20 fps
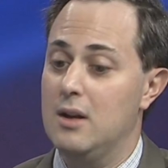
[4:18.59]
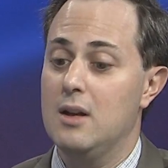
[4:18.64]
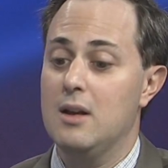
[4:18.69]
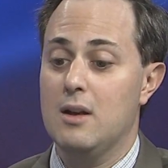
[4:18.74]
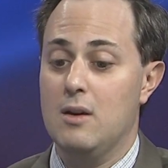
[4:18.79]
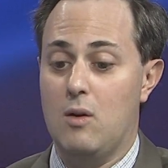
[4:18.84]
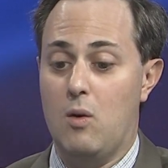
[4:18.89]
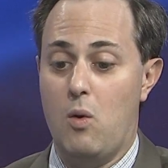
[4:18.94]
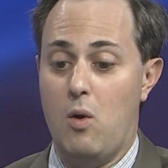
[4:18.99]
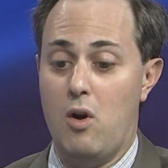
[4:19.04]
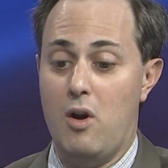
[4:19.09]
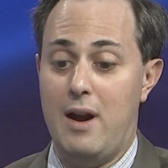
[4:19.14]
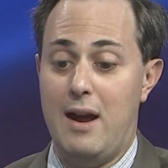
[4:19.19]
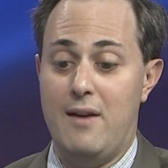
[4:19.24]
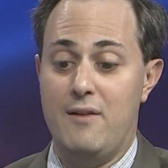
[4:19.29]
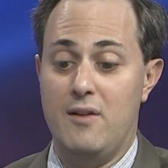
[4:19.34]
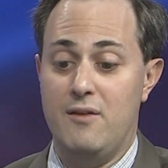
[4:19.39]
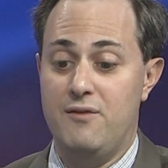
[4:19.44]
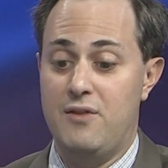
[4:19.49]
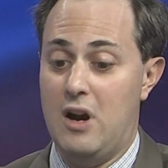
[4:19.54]
or have
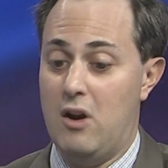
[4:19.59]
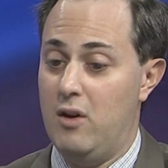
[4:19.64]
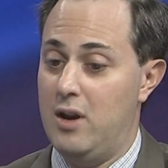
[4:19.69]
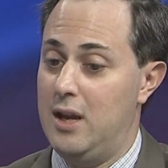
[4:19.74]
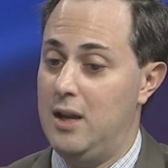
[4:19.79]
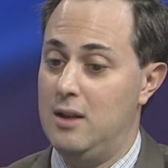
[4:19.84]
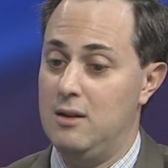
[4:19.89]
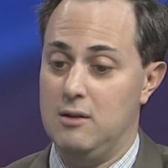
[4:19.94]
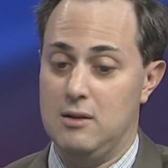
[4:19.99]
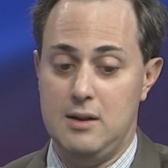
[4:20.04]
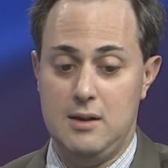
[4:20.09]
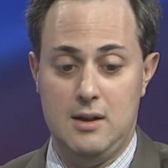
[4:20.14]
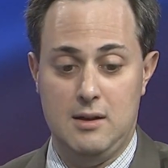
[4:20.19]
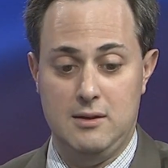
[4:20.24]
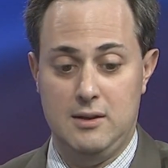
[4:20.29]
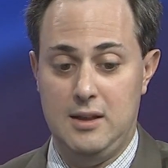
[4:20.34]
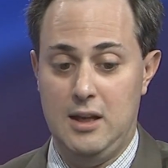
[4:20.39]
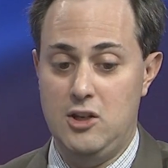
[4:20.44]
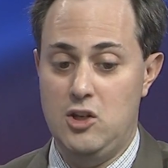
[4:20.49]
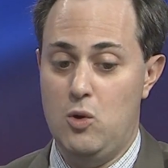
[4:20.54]
a very
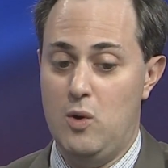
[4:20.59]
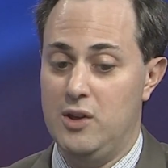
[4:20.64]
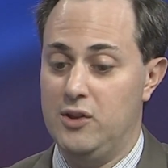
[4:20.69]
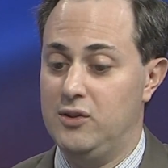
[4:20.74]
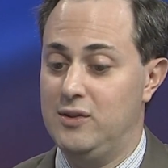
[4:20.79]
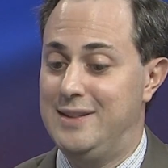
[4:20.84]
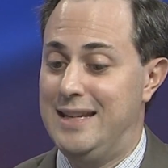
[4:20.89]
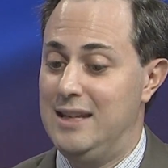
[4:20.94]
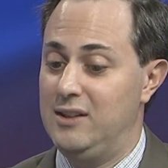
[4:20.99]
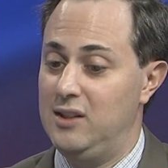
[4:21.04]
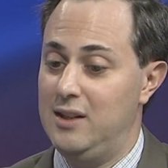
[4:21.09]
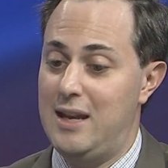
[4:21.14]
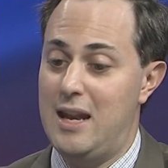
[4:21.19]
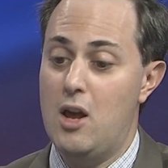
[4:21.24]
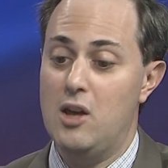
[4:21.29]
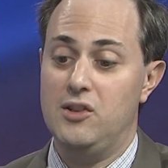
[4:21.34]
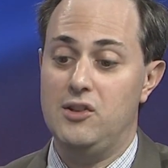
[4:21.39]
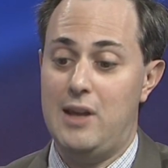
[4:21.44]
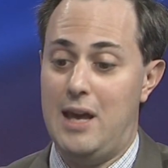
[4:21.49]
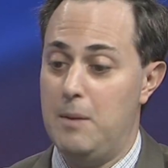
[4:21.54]
continuous
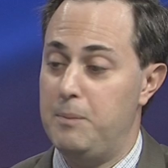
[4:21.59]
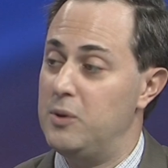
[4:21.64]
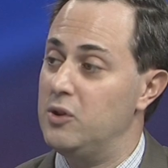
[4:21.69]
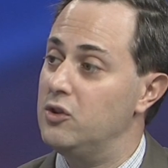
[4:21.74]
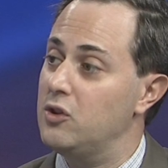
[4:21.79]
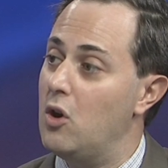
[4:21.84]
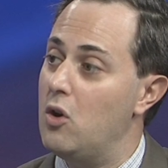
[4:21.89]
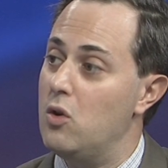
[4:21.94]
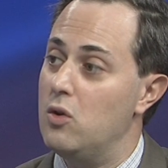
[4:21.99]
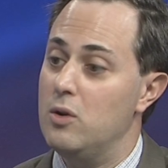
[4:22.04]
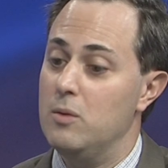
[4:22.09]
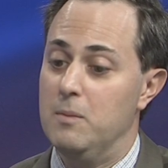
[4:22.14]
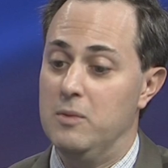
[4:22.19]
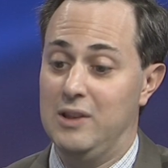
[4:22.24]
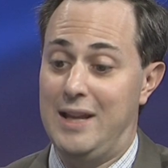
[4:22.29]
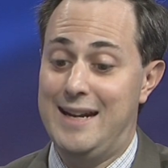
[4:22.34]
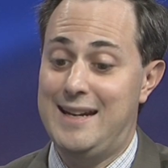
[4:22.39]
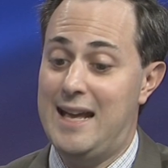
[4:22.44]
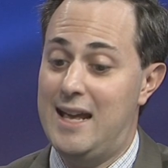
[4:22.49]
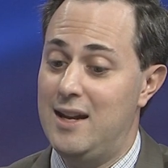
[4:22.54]
dizziness episode,
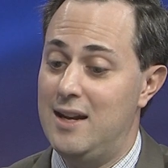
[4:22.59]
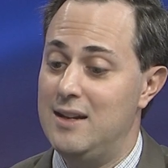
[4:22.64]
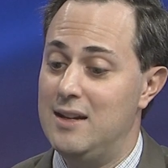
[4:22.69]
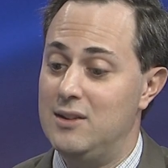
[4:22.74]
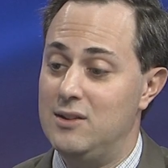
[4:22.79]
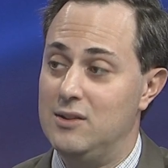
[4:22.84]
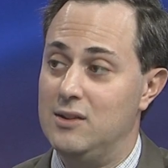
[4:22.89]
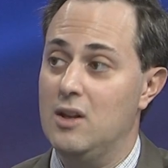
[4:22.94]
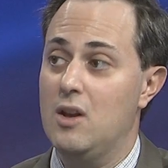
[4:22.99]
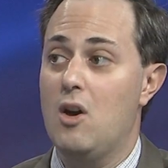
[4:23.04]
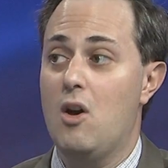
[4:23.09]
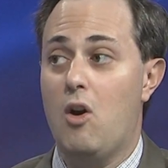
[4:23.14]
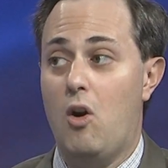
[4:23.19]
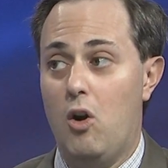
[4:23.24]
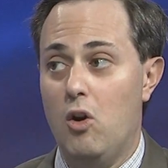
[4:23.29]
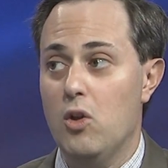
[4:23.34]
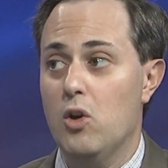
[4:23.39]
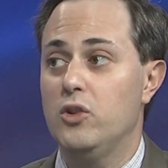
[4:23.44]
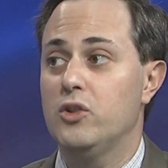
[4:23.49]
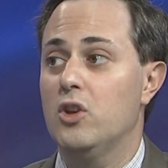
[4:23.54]
lightheadedness,
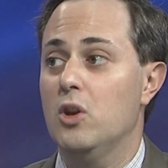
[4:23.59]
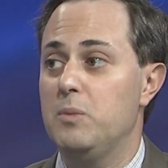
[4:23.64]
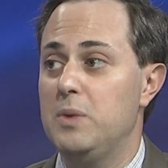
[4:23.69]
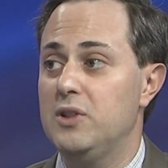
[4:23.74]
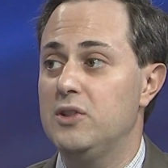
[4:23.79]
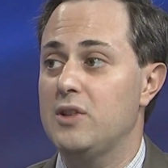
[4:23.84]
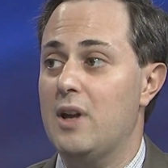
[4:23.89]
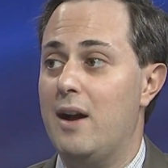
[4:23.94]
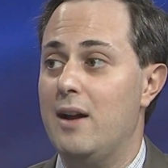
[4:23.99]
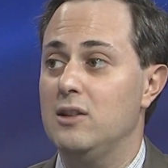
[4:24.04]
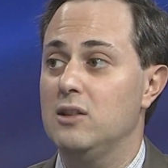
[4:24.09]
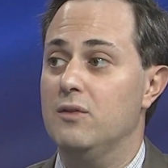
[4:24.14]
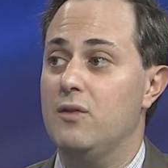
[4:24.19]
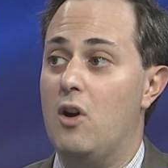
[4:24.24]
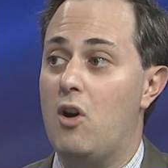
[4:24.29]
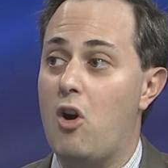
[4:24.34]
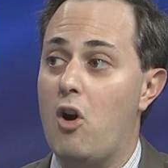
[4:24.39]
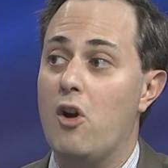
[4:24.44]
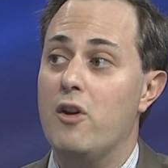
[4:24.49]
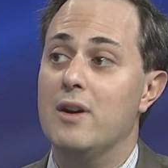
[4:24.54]
all those could be signs of a
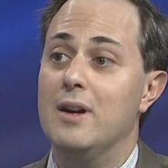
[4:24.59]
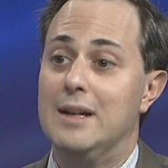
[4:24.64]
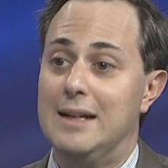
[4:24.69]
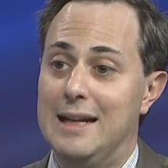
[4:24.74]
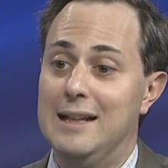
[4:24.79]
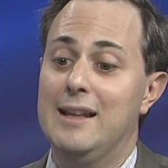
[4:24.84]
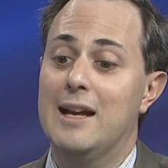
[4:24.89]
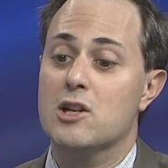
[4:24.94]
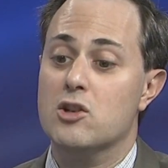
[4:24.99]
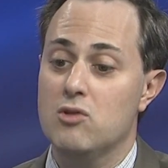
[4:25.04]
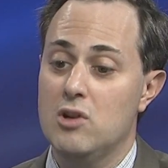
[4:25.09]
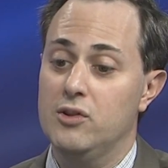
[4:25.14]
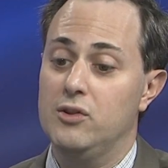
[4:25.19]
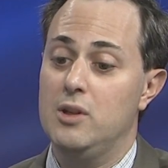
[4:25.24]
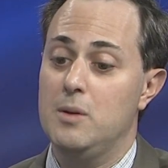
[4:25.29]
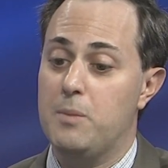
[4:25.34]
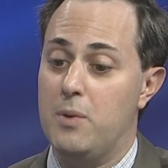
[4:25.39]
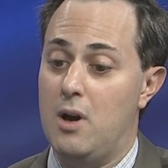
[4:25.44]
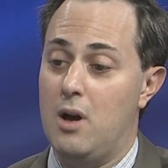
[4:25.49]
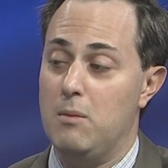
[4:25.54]
heart electricity
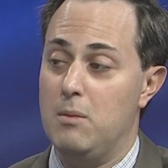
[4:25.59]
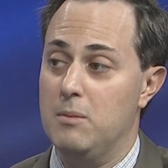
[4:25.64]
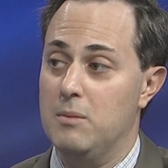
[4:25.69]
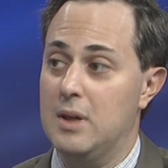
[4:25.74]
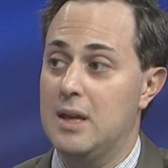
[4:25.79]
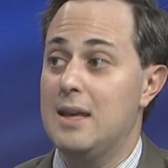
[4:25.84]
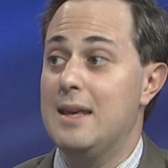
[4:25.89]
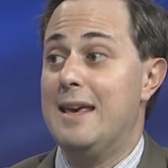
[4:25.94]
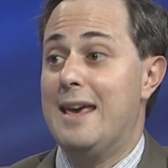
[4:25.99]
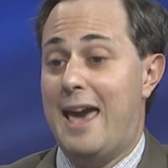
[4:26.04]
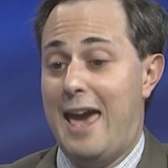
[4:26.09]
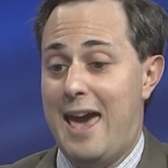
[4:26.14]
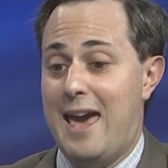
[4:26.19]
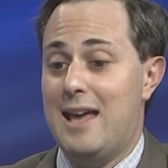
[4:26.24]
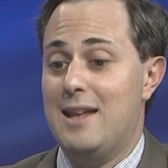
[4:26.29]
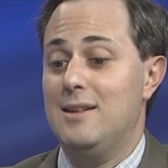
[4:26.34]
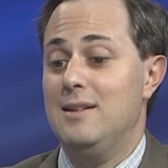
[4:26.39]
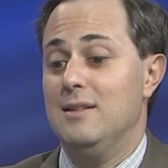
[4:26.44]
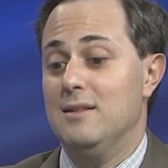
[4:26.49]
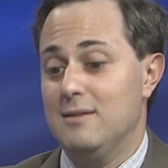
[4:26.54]
problem.
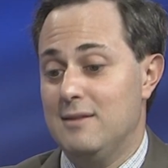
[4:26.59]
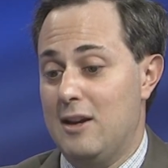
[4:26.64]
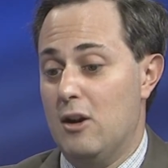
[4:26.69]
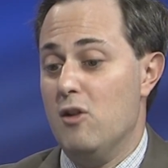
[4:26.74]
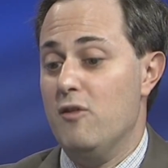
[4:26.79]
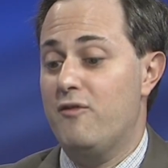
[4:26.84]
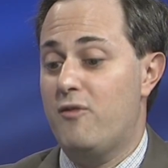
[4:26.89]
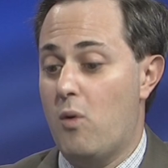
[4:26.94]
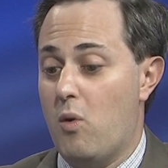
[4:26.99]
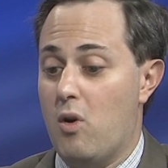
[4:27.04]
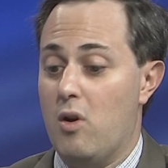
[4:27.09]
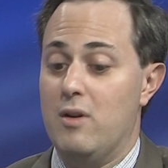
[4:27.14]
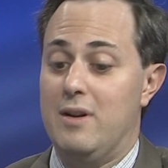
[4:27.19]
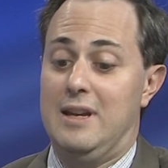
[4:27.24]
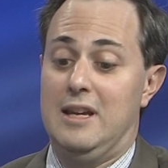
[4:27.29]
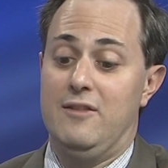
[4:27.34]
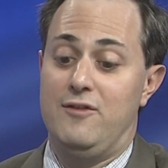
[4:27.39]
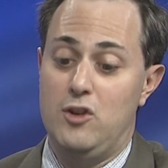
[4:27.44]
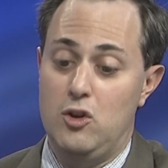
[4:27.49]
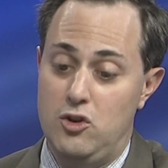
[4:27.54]
And therefore,
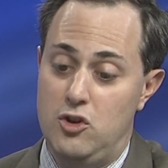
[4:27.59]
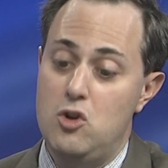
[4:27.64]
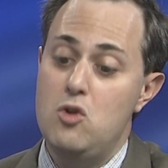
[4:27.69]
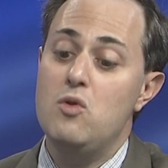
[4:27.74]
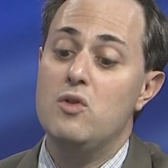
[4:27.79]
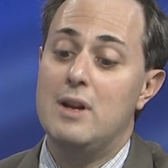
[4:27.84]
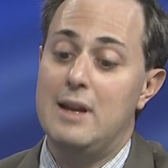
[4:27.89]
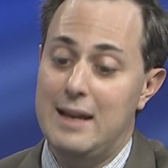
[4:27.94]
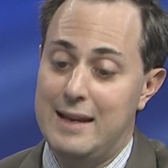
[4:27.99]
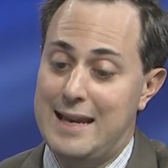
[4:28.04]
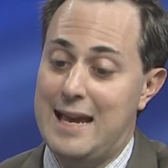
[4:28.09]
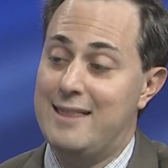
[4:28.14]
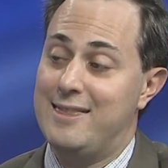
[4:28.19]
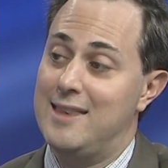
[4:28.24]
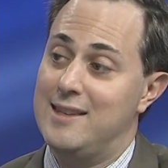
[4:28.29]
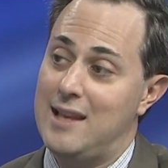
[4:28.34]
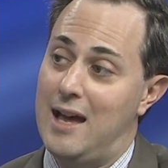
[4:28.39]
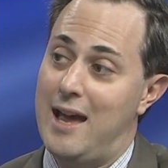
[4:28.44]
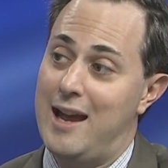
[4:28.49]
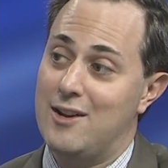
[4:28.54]
if you do get the
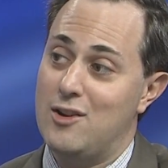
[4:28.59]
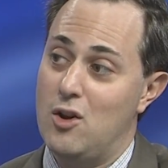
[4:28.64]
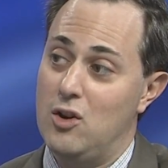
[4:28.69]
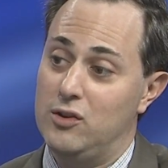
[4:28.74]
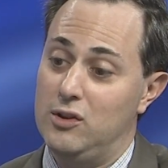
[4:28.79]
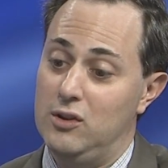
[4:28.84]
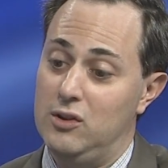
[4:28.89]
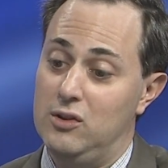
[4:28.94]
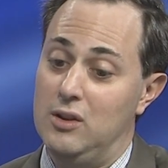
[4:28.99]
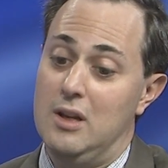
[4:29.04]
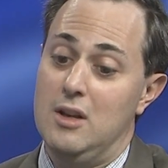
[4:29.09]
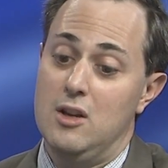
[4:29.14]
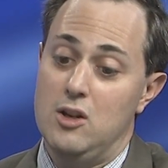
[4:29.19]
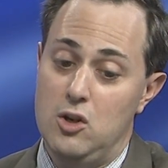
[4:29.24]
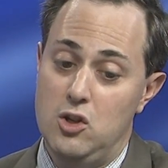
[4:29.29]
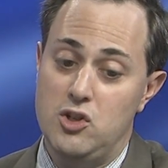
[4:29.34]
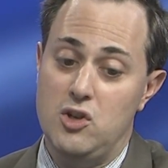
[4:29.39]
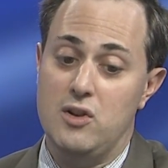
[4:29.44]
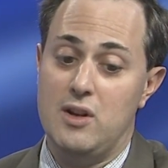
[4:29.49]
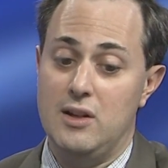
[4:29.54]
diagnosis,
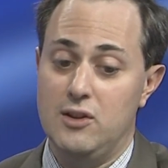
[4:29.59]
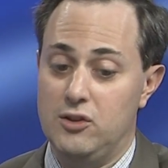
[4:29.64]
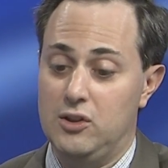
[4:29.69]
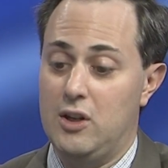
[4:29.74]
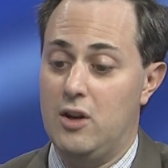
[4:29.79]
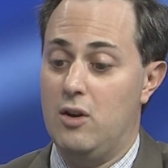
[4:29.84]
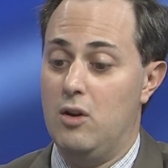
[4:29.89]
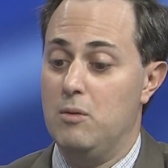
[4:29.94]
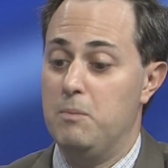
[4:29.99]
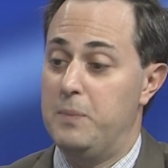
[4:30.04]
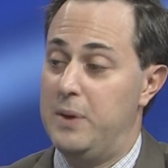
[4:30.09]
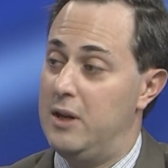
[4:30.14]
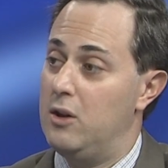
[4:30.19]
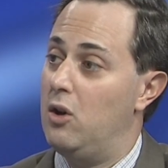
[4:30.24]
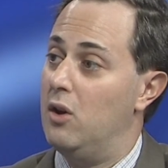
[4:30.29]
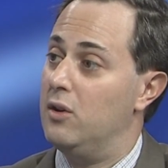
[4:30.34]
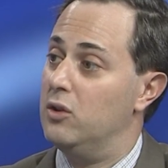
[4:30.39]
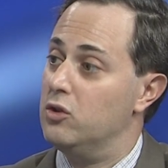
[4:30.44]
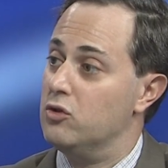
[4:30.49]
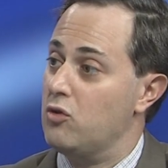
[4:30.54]
you should consider being
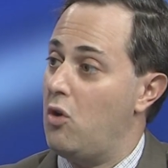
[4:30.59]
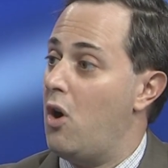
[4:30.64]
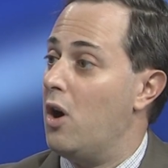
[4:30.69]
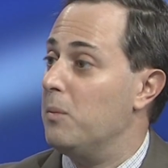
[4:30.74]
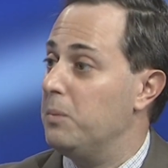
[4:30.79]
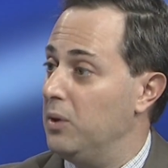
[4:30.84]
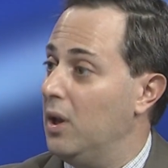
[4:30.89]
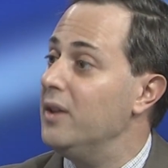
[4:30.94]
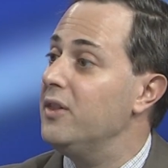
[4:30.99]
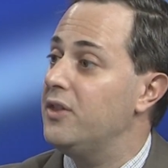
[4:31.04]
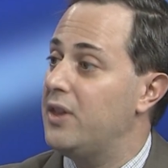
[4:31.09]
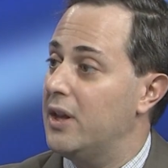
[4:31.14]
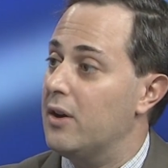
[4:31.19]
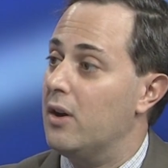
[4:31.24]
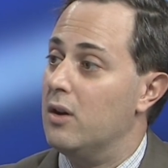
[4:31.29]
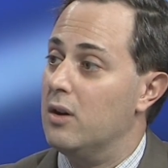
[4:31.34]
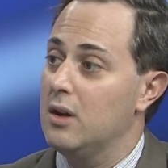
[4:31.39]
on a strong blood thinner,